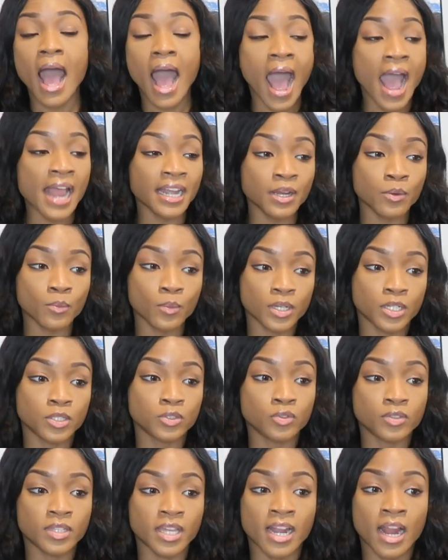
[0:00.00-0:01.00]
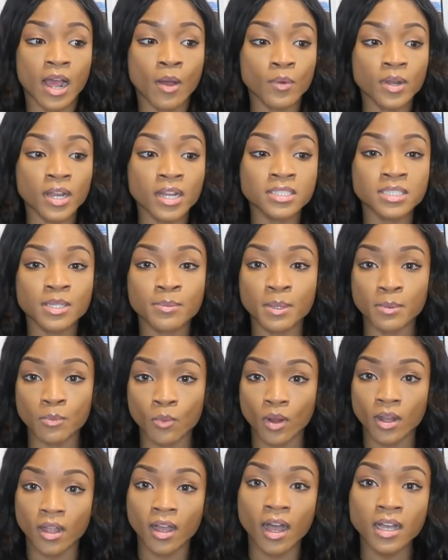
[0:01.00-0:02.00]
I didn't want to do that. I wanted it to be
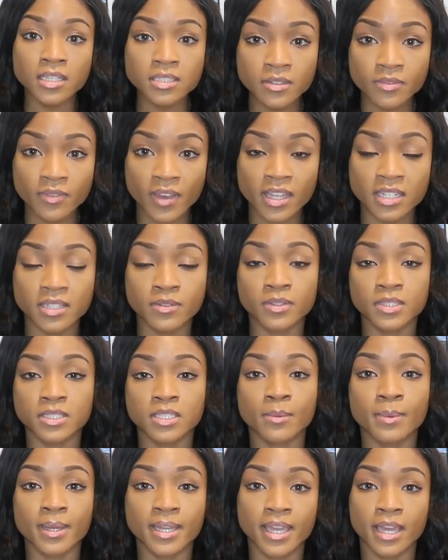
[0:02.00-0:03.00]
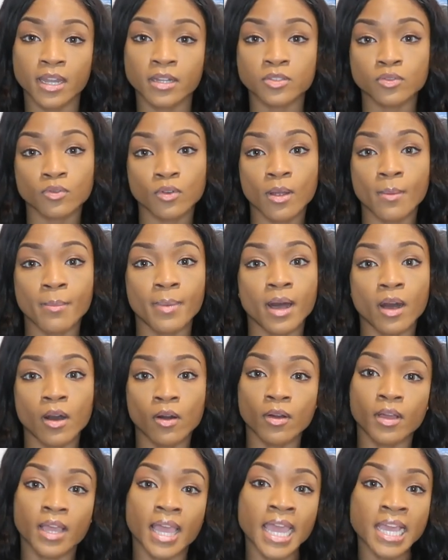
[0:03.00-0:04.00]
more cost effective and sell my candles for
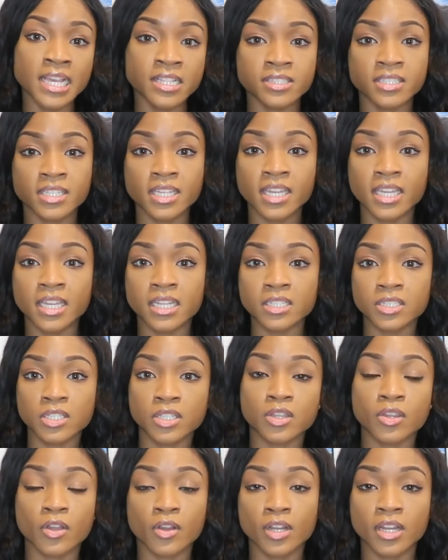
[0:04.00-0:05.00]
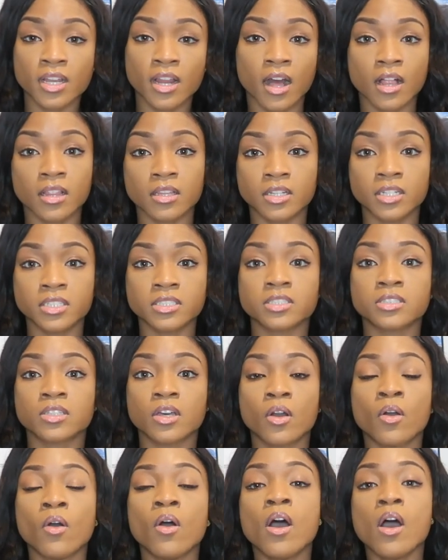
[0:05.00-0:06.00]
about eighteen to thirty dollars.
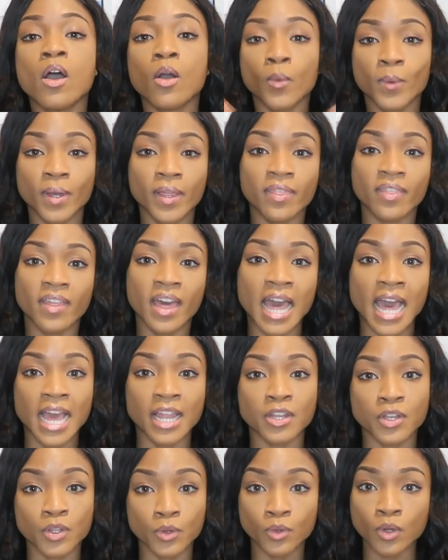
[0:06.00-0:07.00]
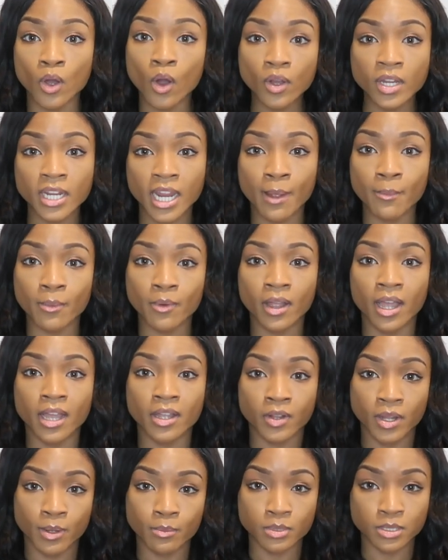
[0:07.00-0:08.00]
So with that, I knew coconut
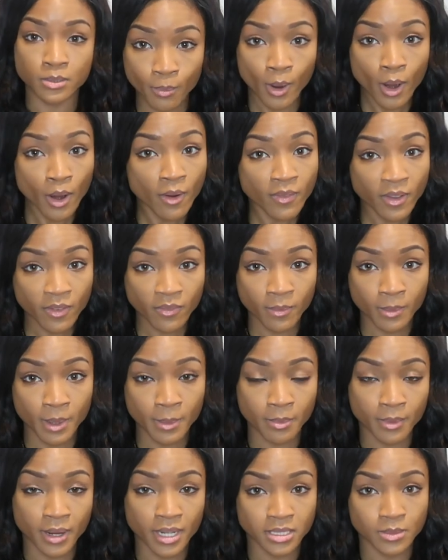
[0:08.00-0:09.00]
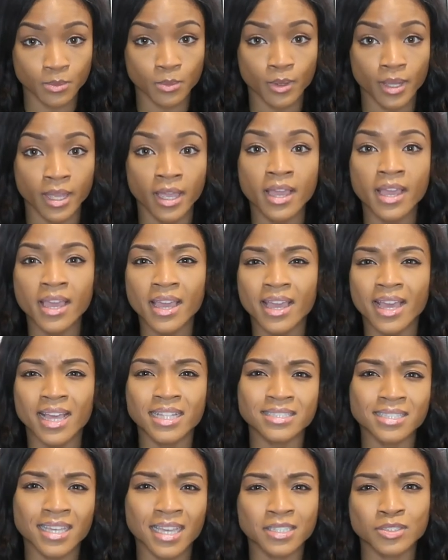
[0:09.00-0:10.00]
apricot cream was perfect for my price point.
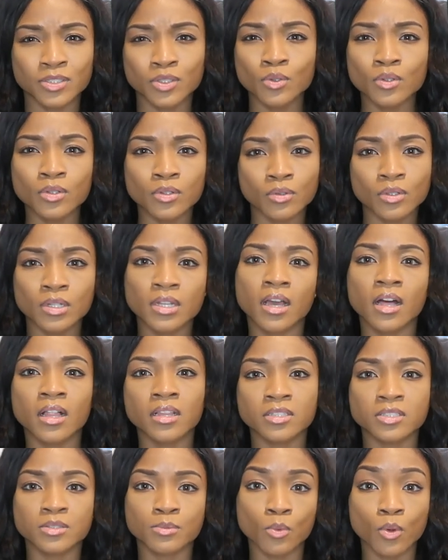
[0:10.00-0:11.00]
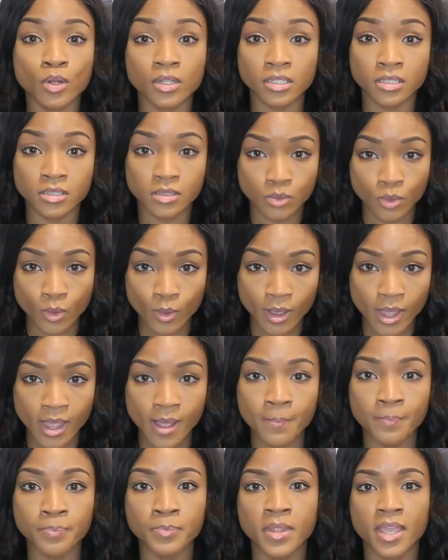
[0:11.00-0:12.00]
It's like two to three dollars more than
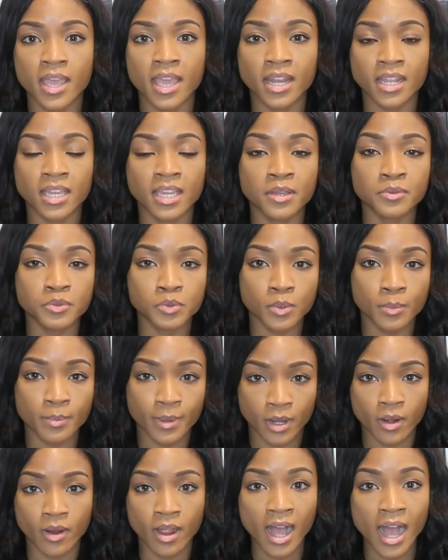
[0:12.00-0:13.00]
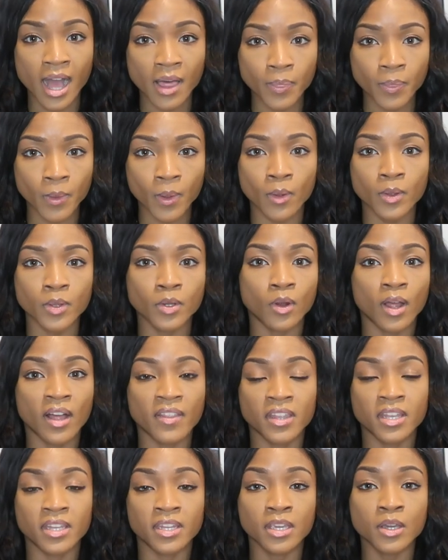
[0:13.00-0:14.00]
soy, and it gives you a better hot throw. You don't
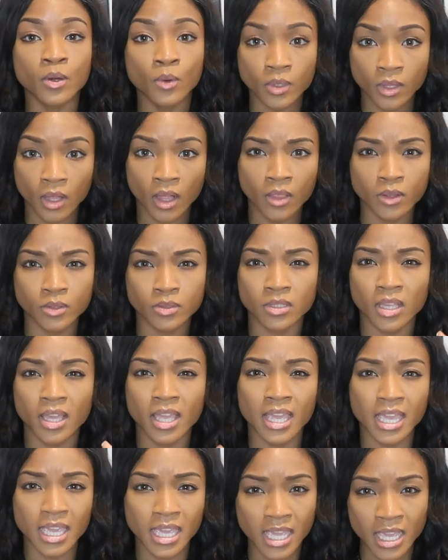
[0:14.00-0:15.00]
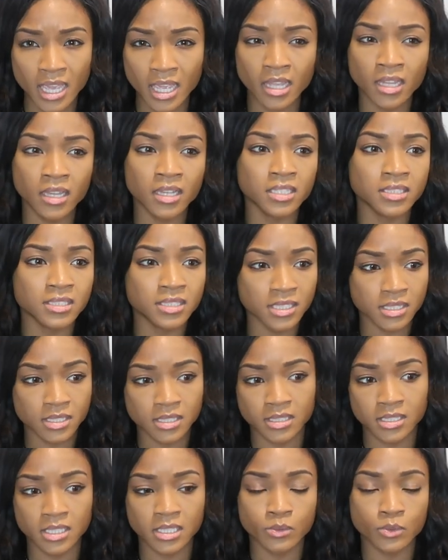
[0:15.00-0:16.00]
have to deal with all those
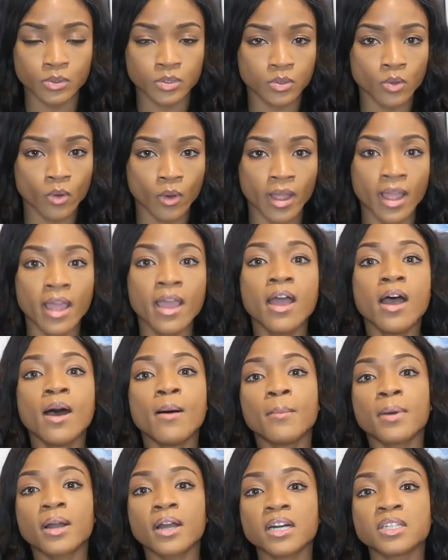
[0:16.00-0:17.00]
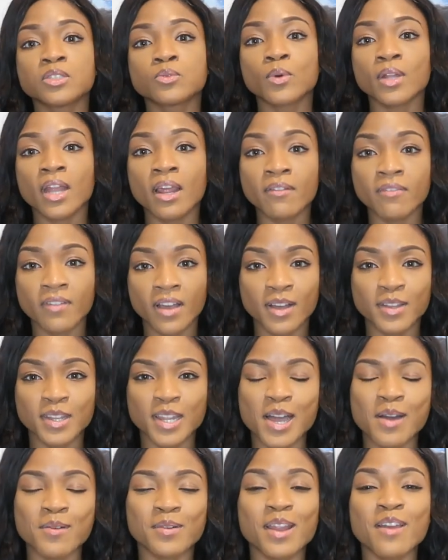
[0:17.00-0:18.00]
inconsistencies with soy, because what I found
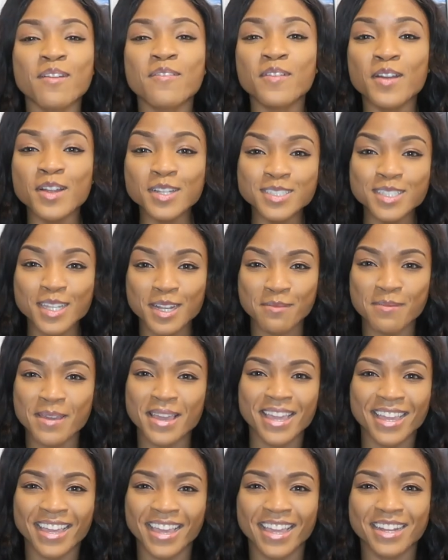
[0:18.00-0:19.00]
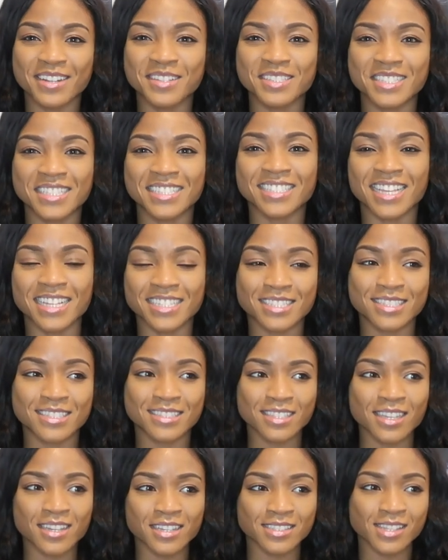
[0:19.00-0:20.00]
out when I first started making candles is I
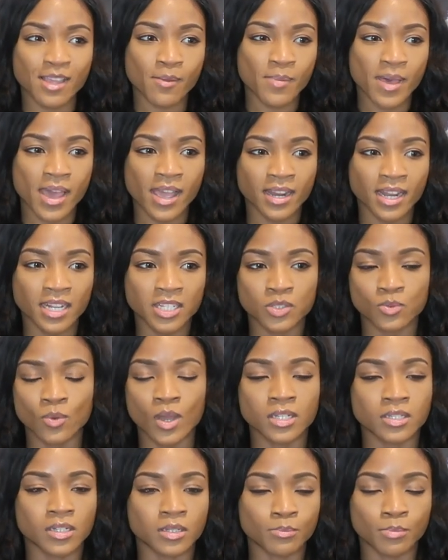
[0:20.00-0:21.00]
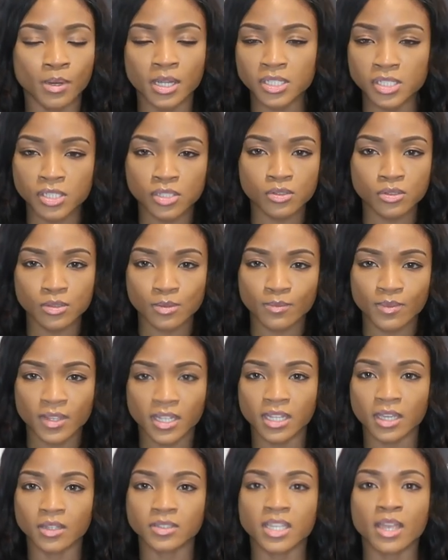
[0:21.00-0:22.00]
took a step back and I just watched a bunch of YouTube
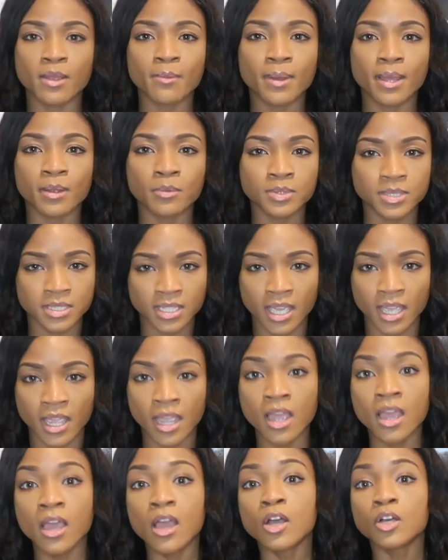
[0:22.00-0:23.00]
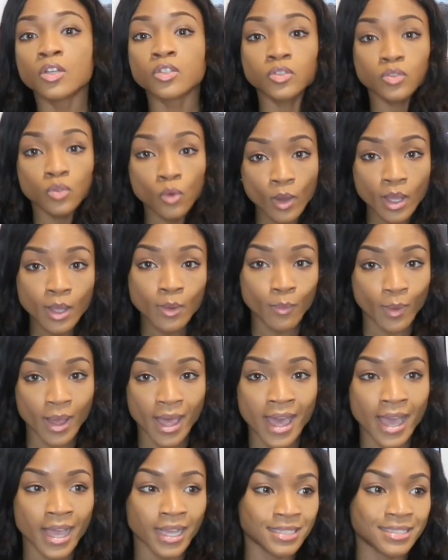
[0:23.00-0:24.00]
videos. Everybody was saying soy
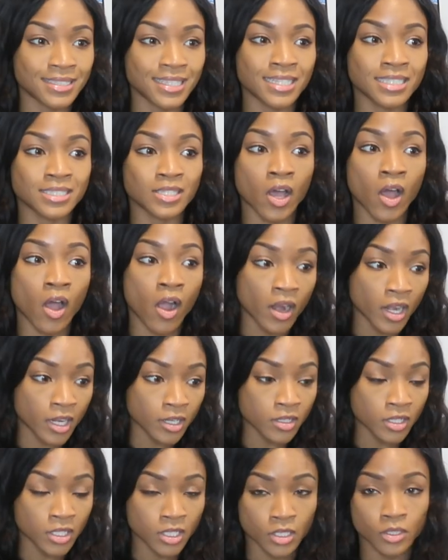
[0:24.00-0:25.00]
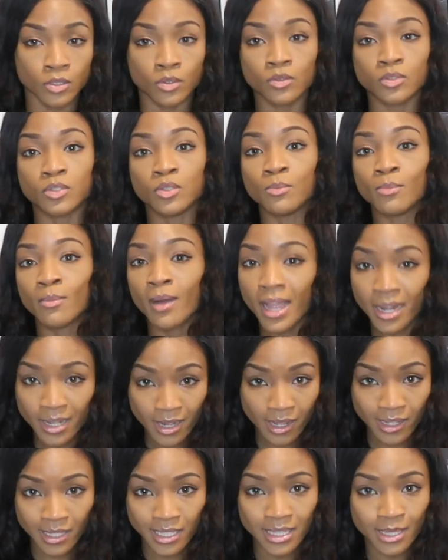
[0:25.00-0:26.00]
wax is harder to use, you might
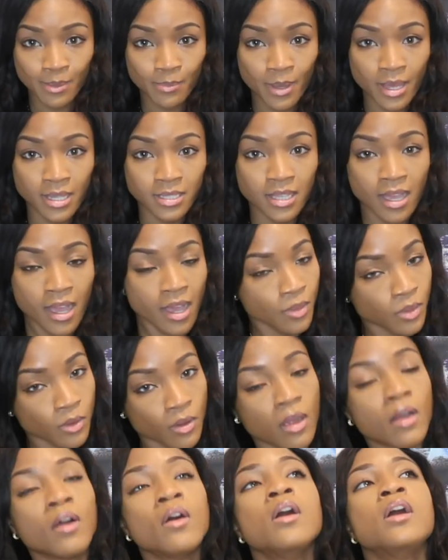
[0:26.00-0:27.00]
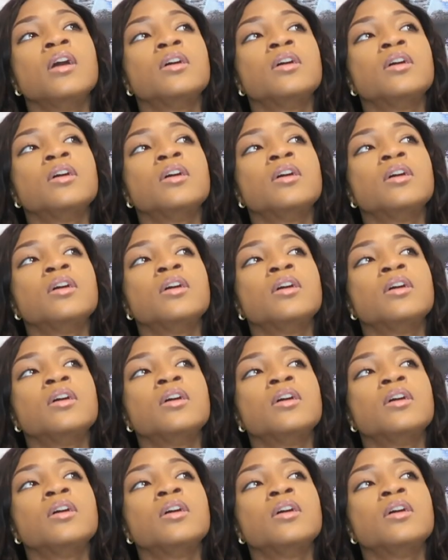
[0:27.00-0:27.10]
not get the best hot throw.